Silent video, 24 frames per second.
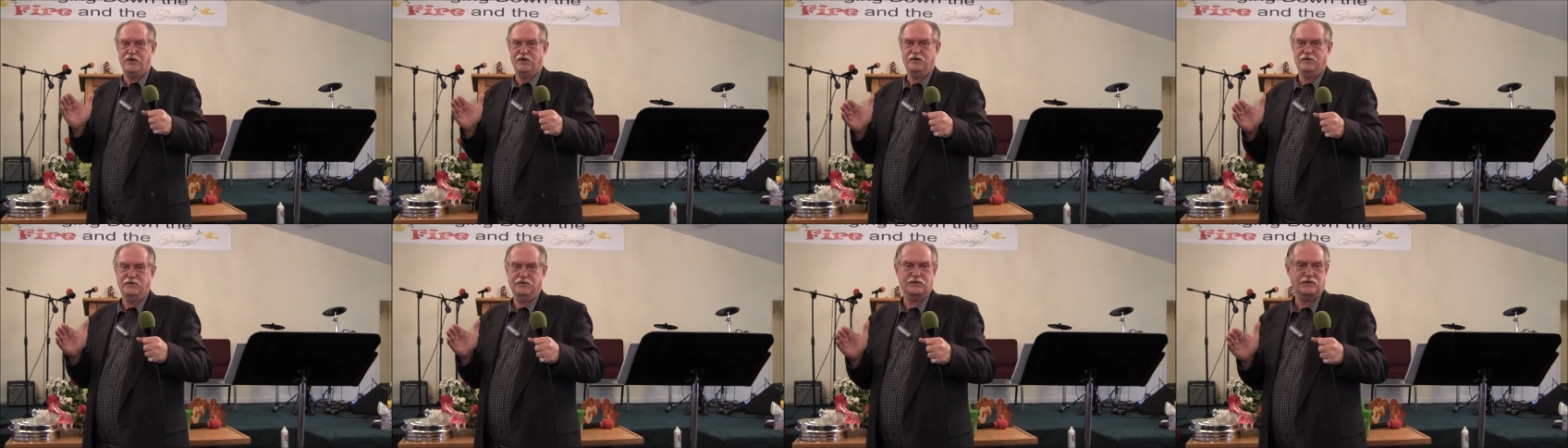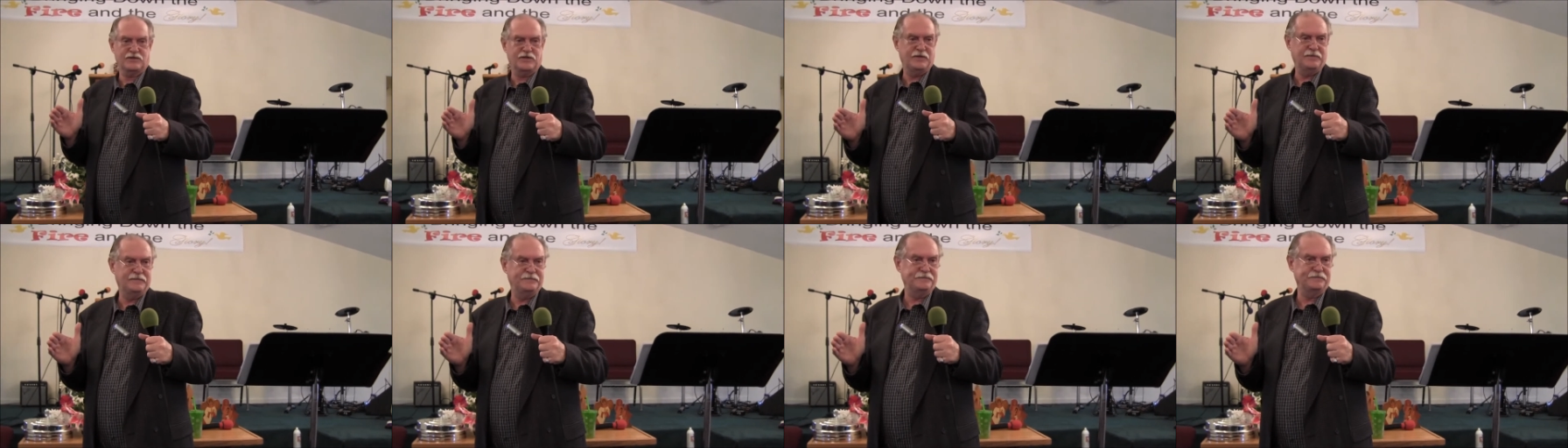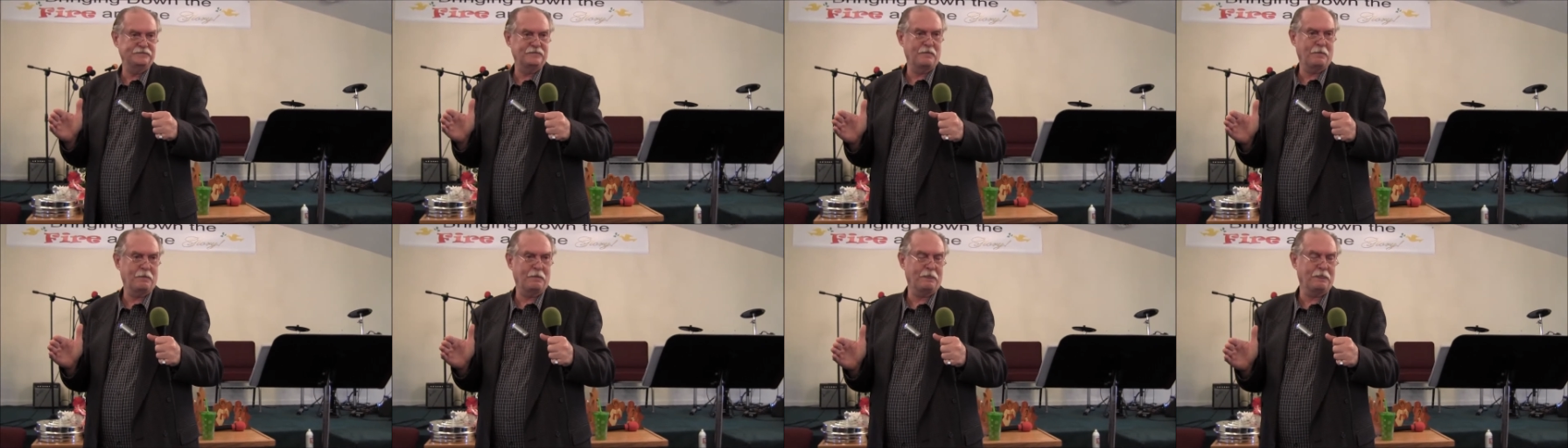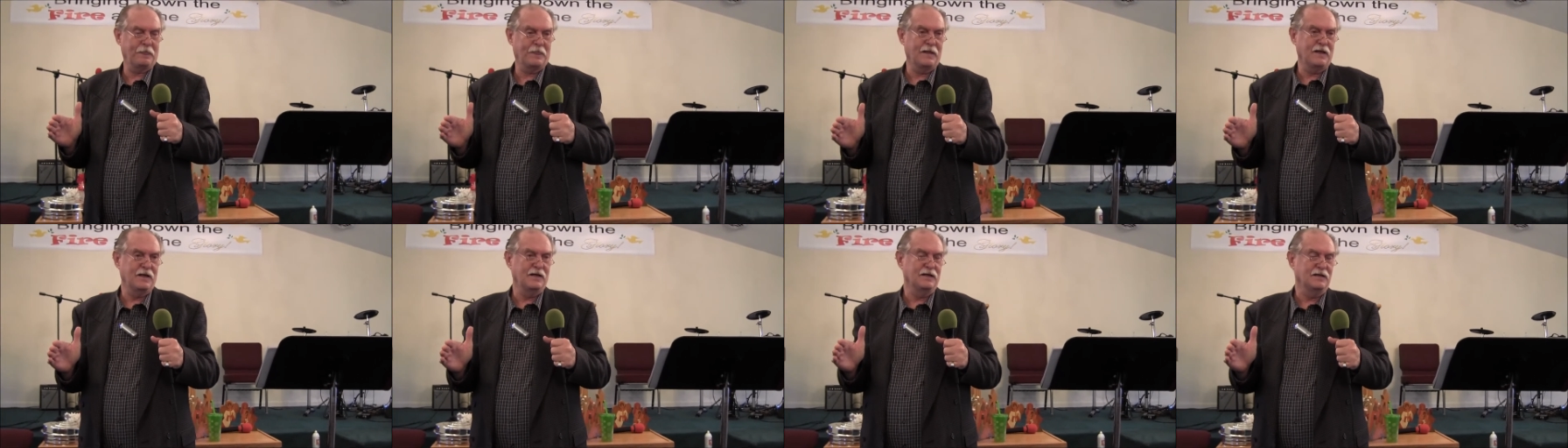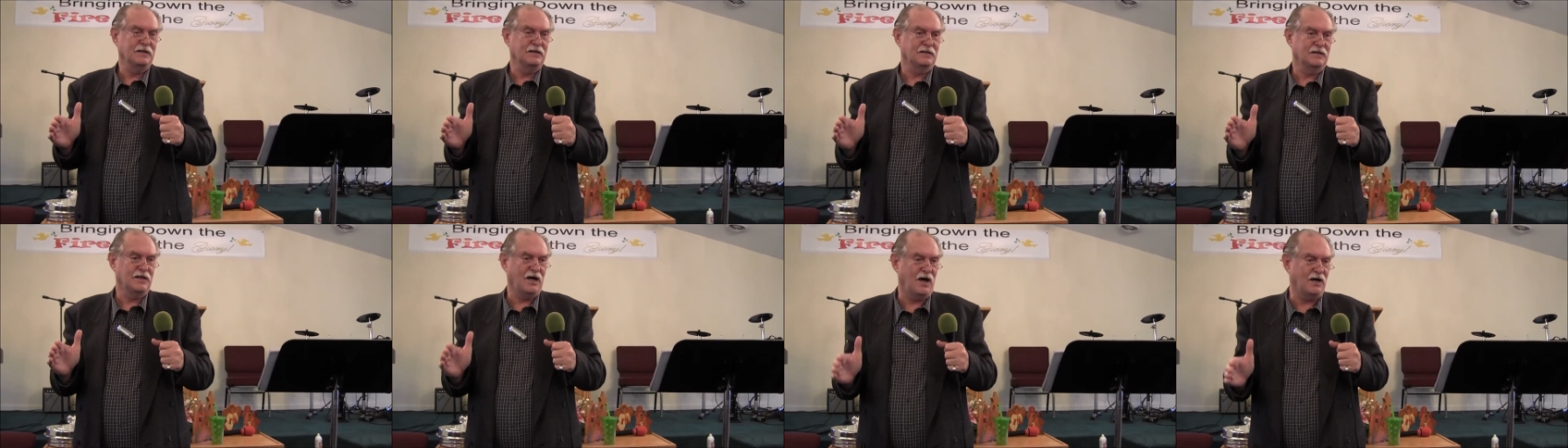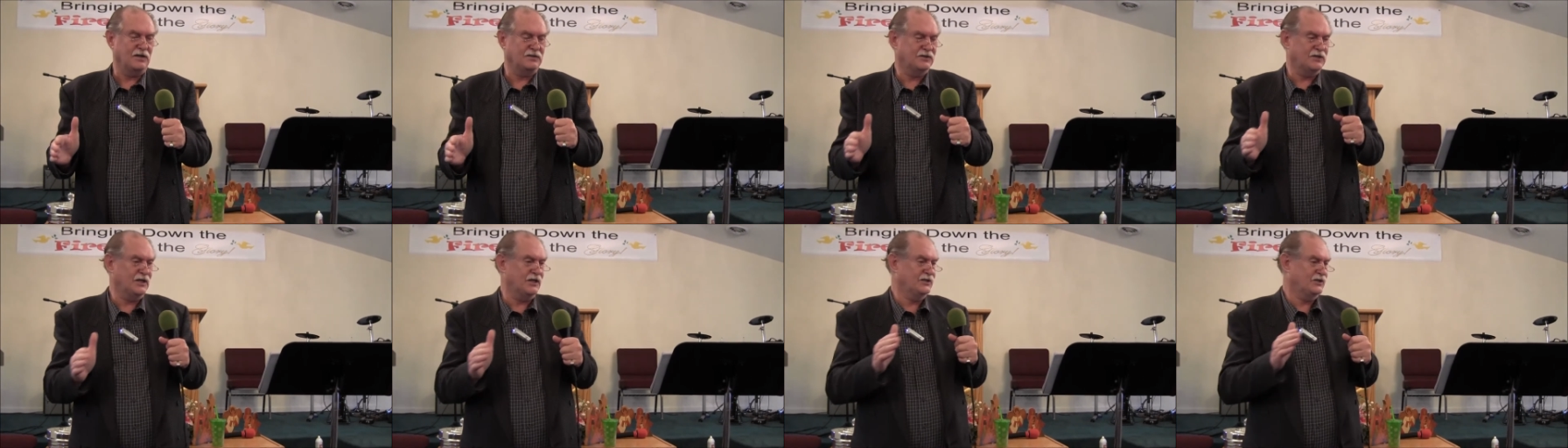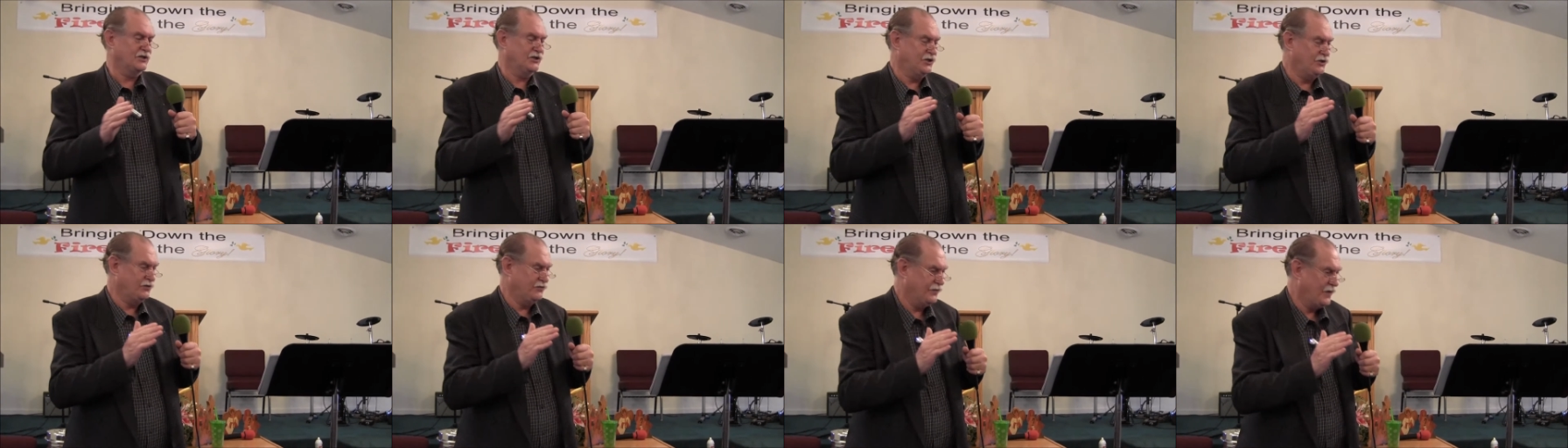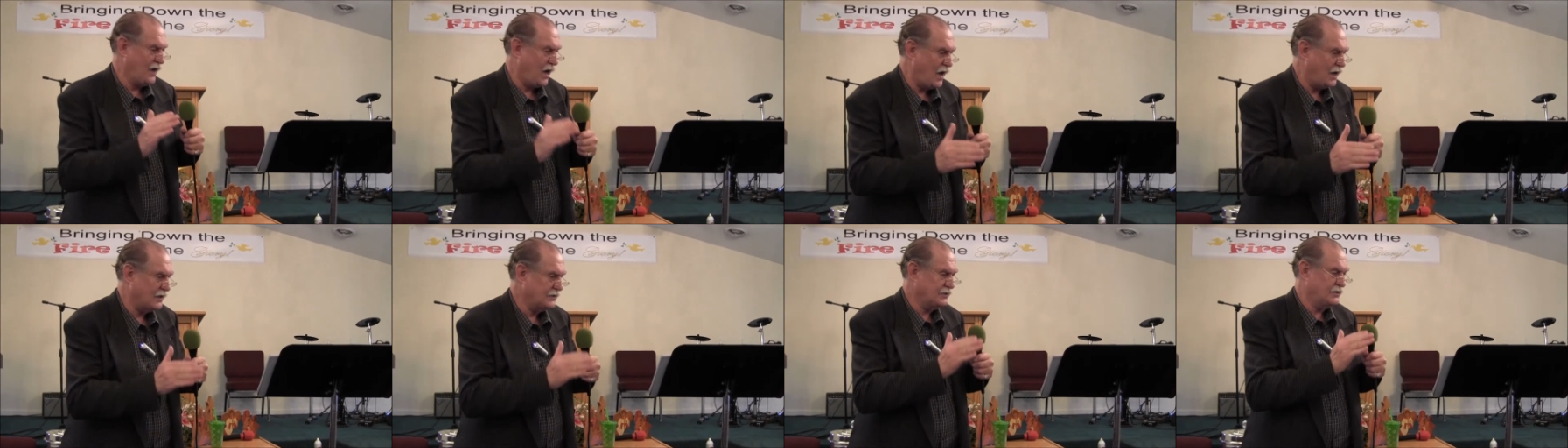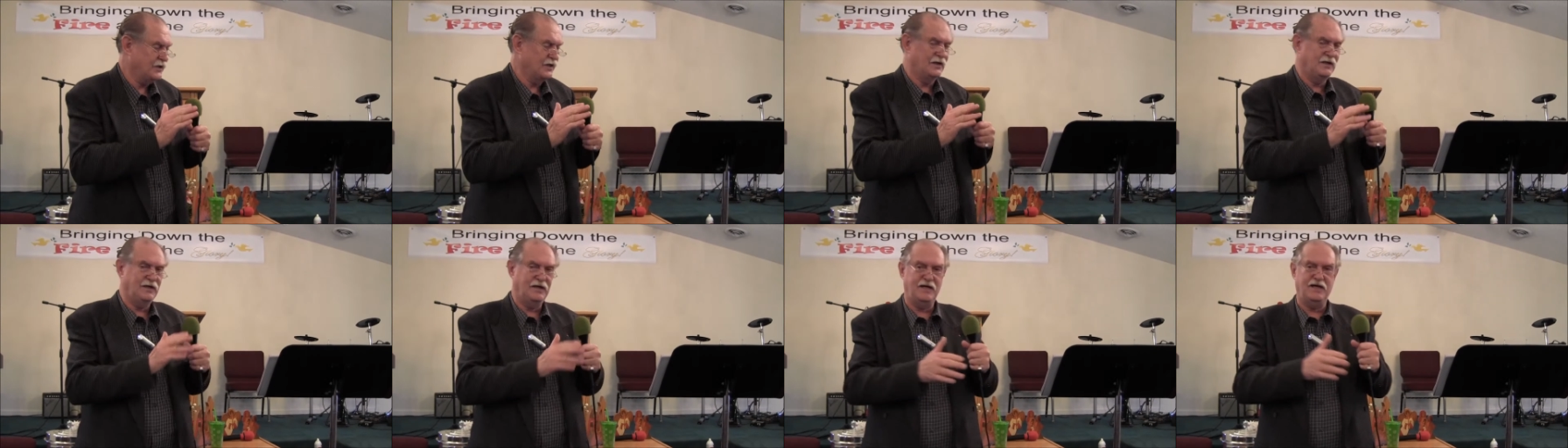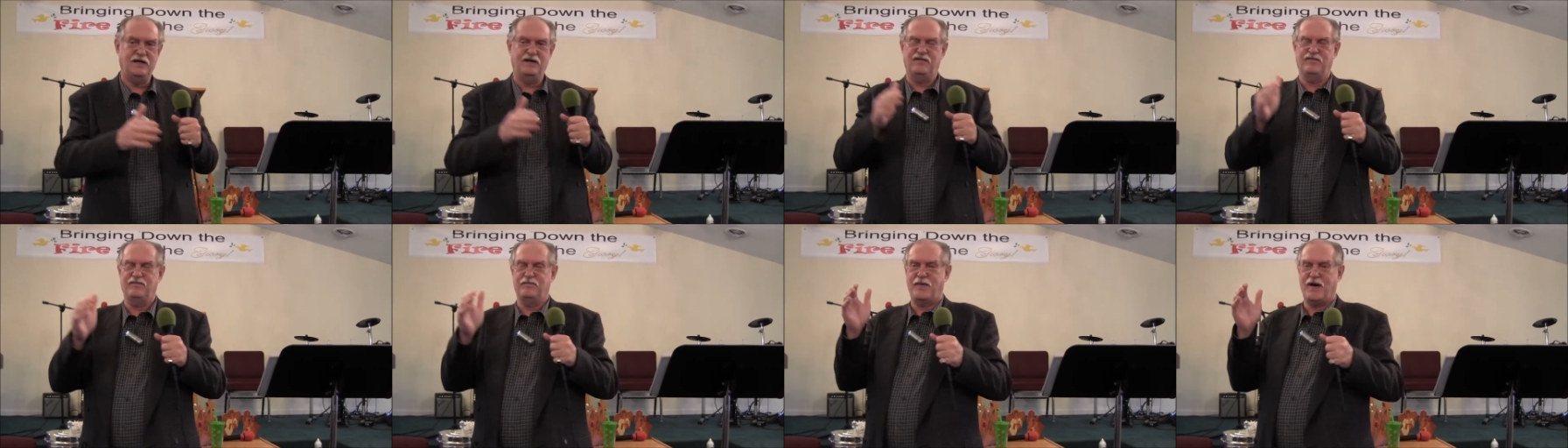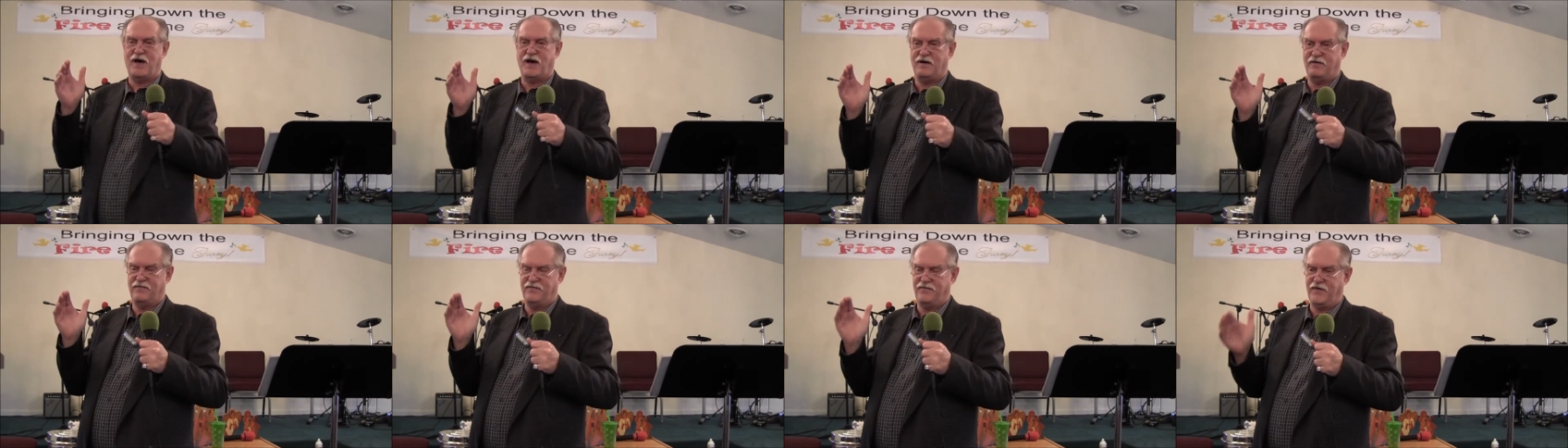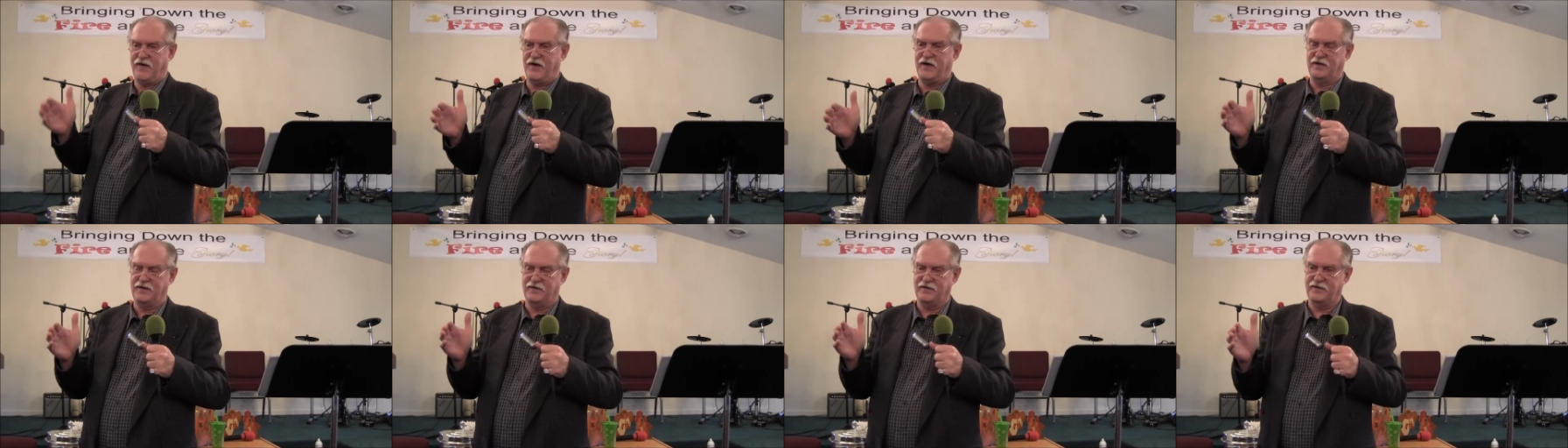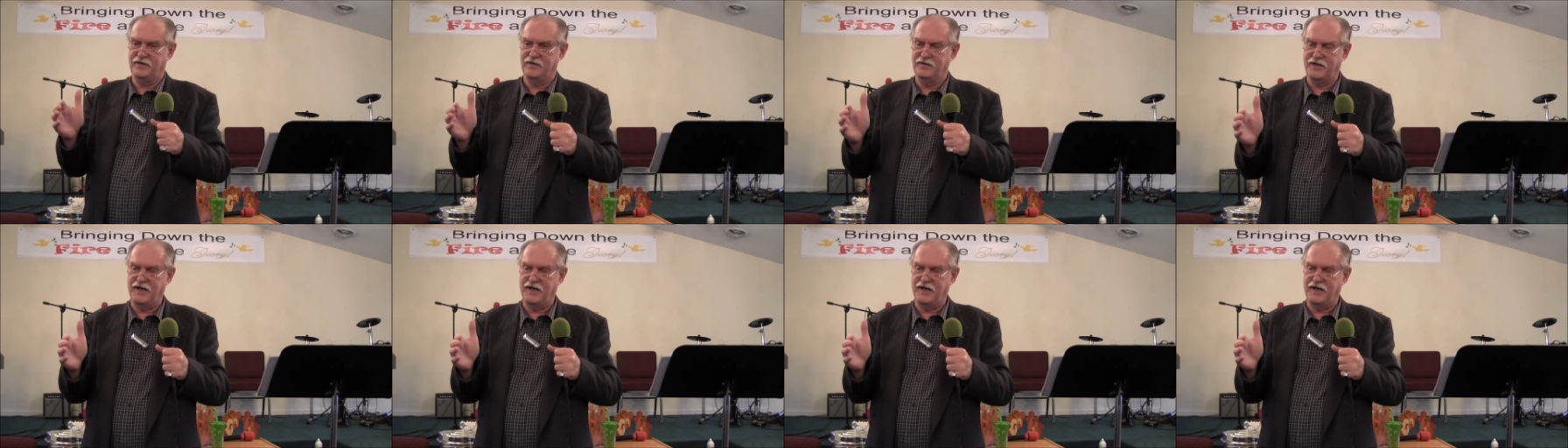folks. God says you've got to live by faith.